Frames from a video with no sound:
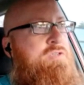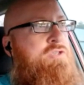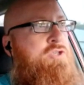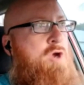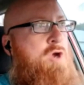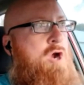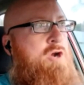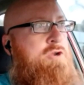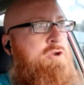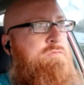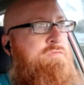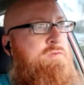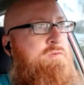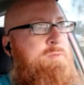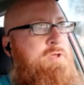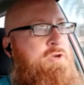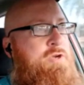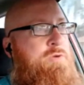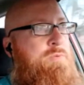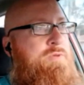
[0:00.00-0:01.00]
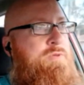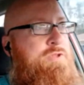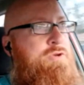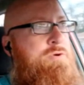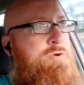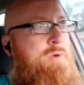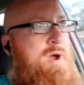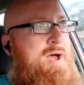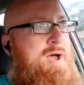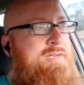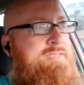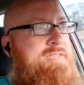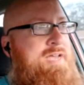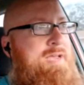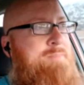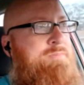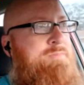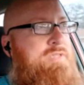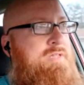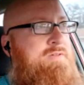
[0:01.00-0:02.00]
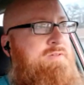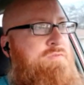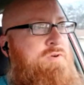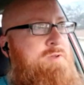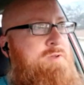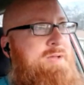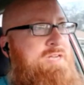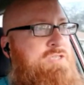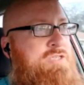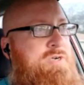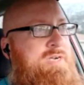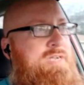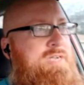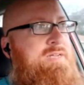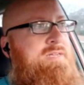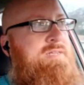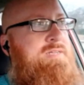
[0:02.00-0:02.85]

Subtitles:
Are you familiar with the new on-time delivery metric?